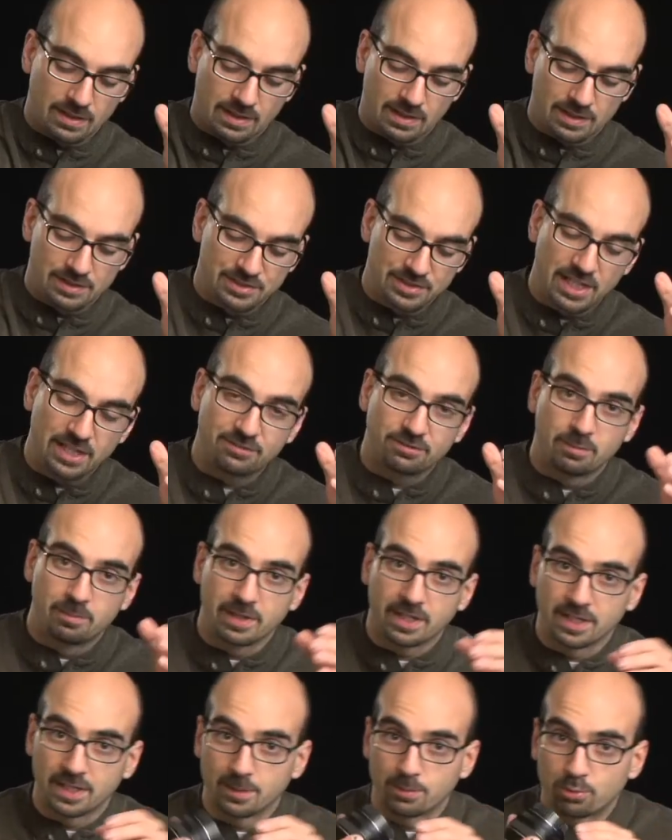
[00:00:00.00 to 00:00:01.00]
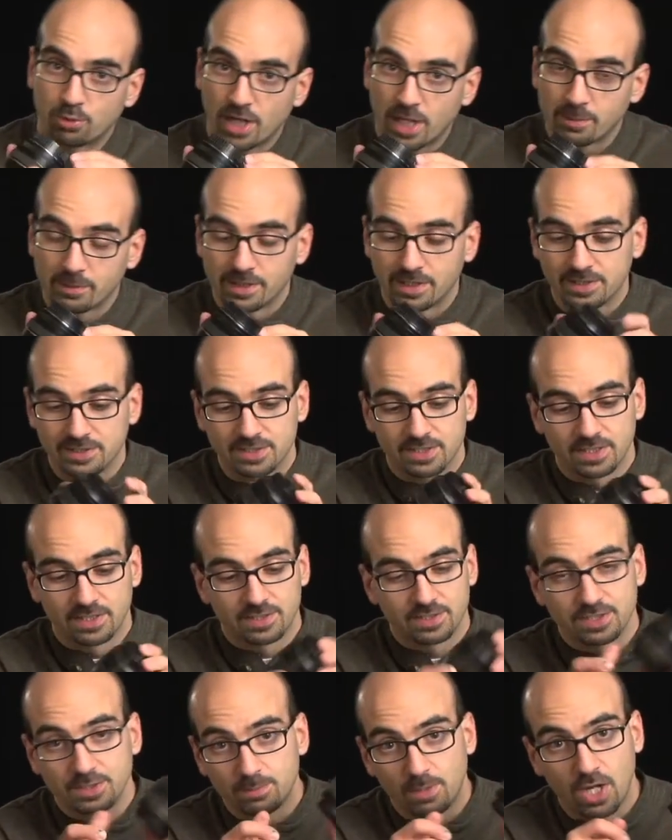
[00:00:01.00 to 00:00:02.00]
aside from making a prime lens
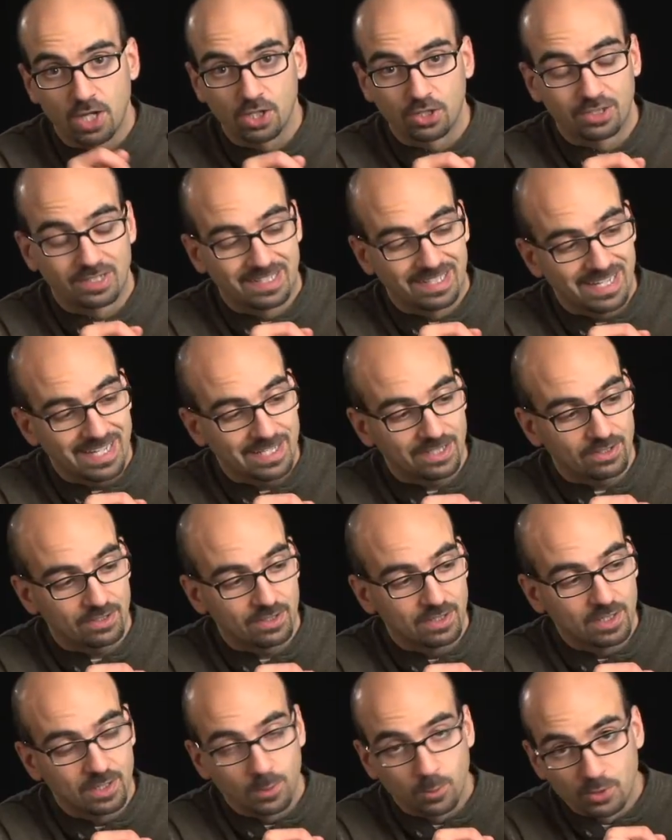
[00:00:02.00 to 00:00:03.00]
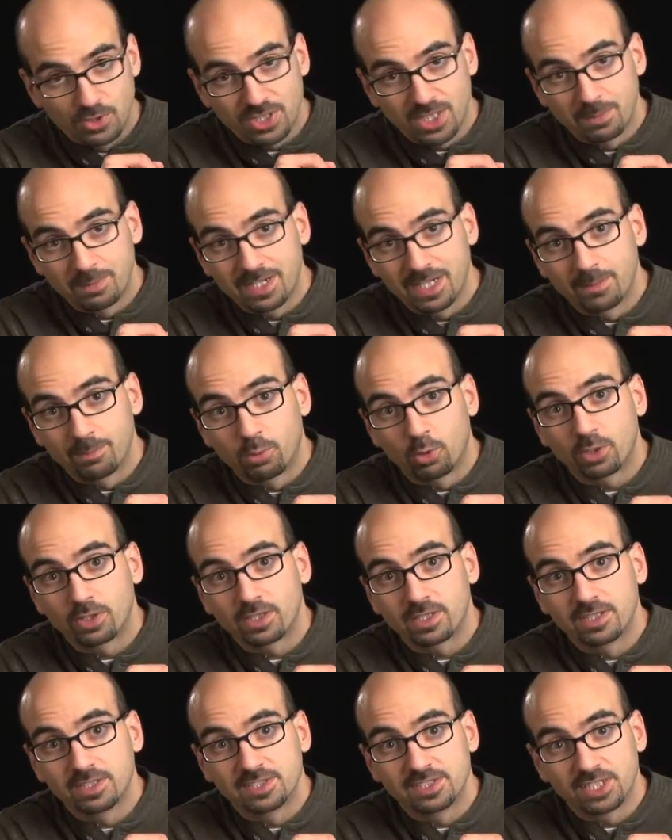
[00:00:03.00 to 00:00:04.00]
smaller and lighter, which can be an
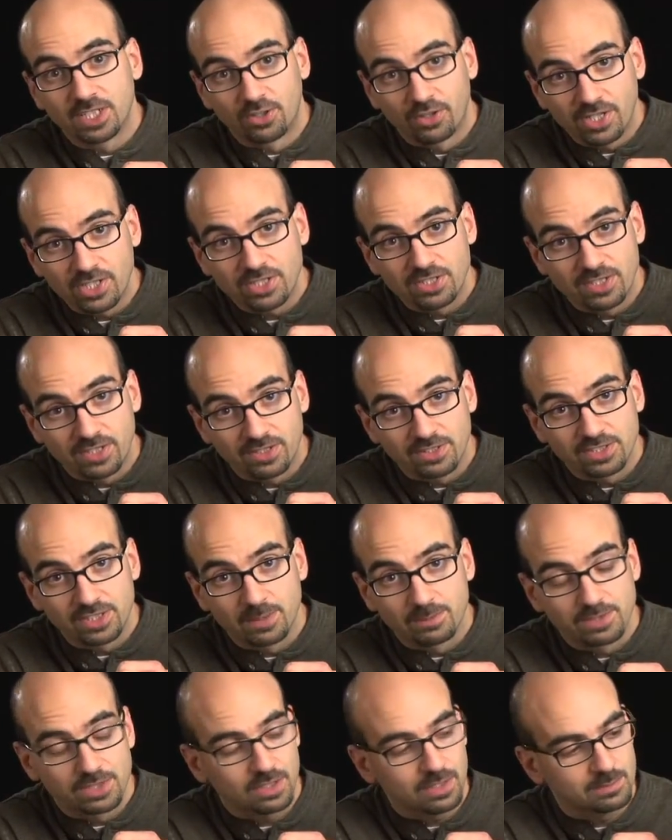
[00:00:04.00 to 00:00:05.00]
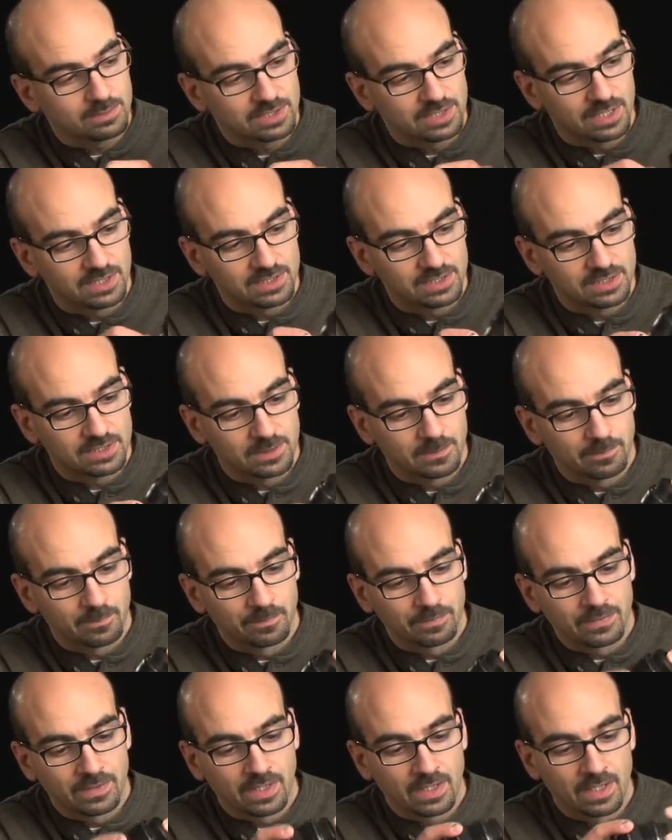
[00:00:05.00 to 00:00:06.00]
important consideration under some circumstances,
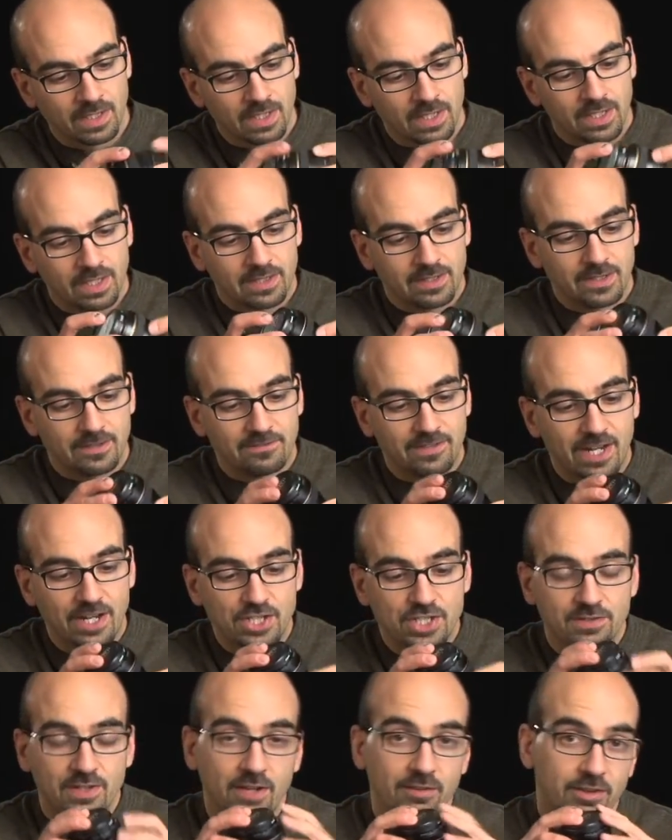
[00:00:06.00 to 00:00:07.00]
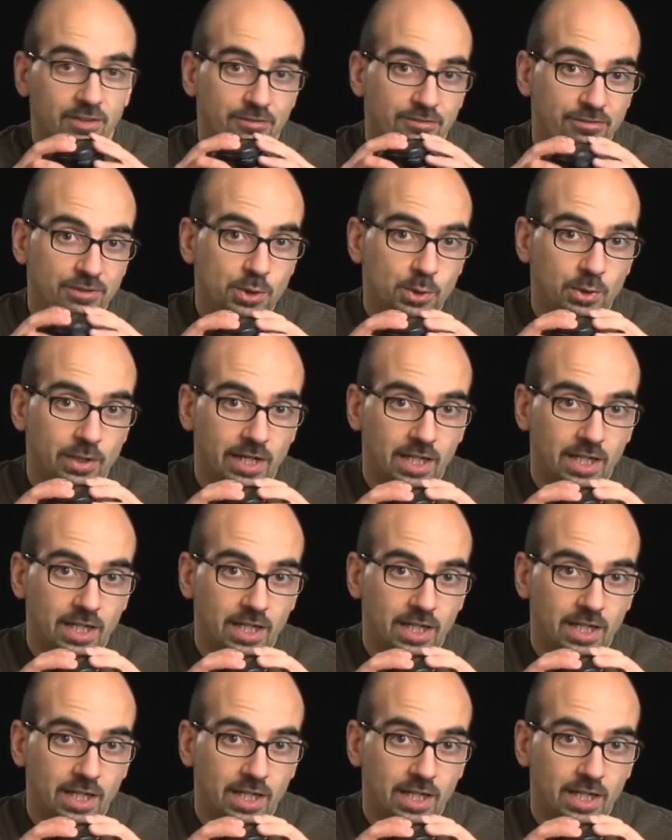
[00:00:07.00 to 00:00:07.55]
the advantage of having fewer